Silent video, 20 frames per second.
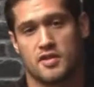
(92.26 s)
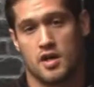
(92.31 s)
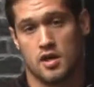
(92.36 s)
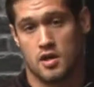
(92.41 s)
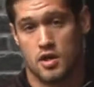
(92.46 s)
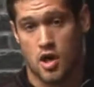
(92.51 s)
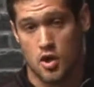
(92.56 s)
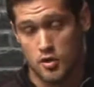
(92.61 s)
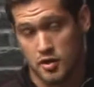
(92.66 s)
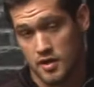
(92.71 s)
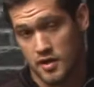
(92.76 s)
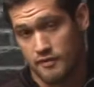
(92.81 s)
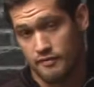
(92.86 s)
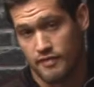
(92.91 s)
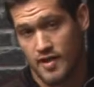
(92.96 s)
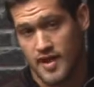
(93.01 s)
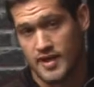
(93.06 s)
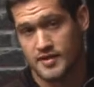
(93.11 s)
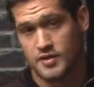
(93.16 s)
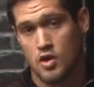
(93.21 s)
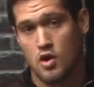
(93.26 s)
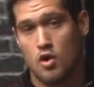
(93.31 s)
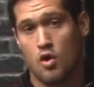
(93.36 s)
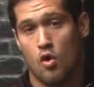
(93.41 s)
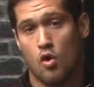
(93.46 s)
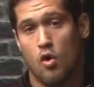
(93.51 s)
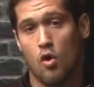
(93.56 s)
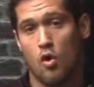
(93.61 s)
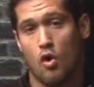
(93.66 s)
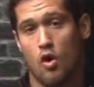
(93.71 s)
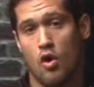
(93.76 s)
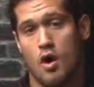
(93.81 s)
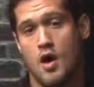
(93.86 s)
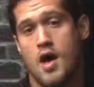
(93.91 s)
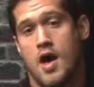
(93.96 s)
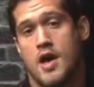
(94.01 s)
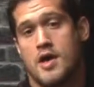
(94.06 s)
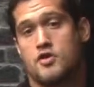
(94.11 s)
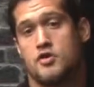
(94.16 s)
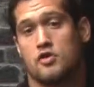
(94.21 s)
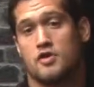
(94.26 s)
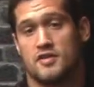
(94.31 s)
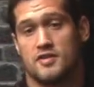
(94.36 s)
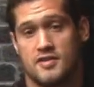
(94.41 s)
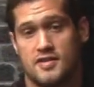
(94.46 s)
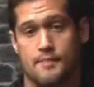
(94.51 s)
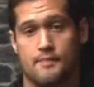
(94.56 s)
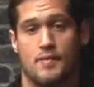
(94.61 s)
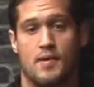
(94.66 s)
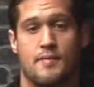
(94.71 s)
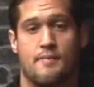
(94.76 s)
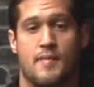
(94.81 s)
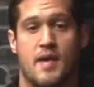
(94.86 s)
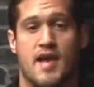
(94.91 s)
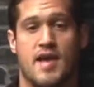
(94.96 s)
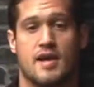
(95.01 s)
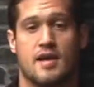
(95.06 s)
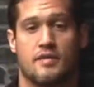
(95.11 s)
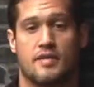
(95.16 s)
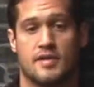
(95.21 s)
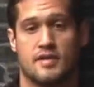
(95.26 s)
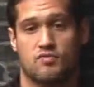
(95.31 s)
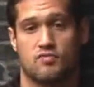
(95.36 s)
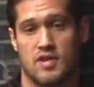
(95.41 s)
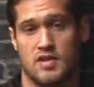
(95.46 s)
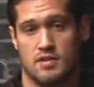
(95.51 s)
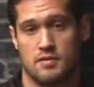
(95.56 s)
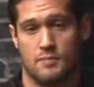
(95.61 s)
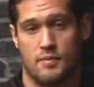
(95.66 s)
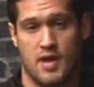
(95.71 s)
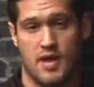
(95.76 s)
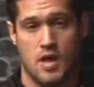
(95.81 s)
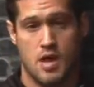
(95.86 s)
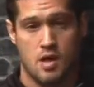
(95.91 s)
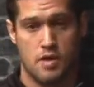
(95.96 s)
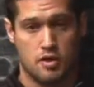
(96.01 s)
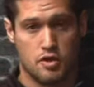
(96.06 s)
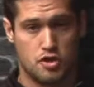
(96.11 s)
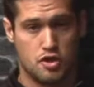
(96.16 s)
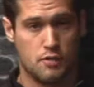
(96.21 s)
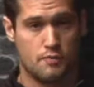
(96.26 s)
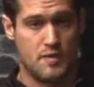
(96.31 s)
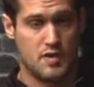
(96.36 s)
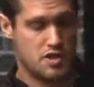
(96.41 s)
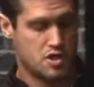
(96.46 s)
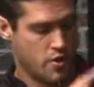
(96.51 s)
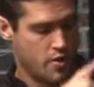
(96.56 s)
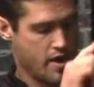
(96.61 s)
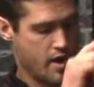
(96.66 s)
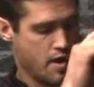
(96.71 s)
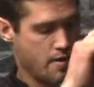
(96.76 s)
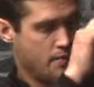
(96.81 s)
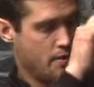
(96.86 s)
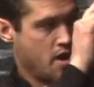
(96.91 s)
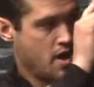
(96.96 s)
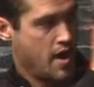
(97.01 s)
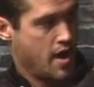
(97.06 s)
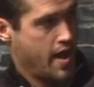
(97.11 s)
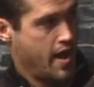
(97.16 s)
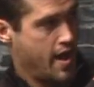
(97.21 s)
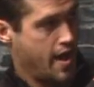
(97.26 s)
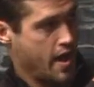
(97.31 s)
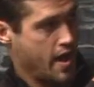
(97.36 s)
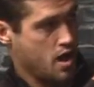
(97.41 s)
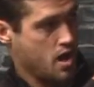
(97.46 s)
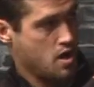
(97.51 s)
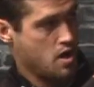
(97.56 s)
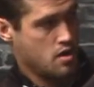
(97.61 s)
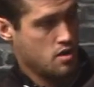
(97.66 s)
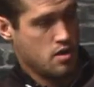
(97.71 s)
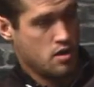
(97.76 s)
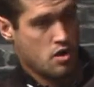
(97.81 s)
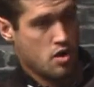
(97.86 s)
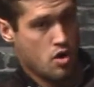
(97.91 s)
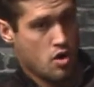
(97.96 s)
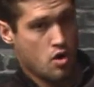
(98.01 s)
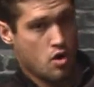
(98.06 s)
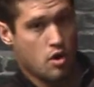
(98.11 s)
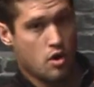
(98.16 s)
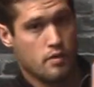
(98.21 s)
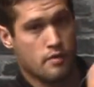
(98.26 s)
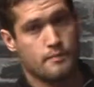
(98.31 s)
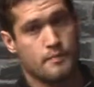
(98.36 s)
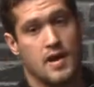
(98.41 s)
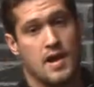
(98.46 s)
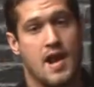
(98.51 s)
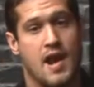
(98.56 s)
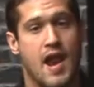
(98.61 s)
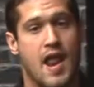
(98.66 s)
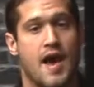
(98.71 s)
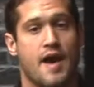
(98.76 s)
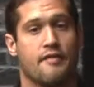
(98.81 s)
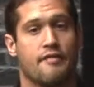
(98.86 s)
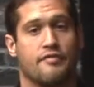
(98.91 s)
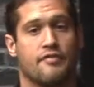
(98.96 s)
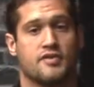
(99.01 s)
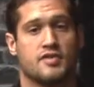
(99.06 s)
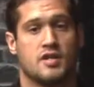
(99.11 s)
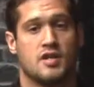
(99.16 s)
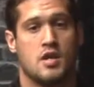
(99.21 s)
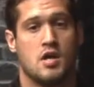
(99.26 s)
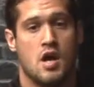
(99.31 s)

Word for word: are coconut flakes or you could simply make this recipe that should be showing up here on my left.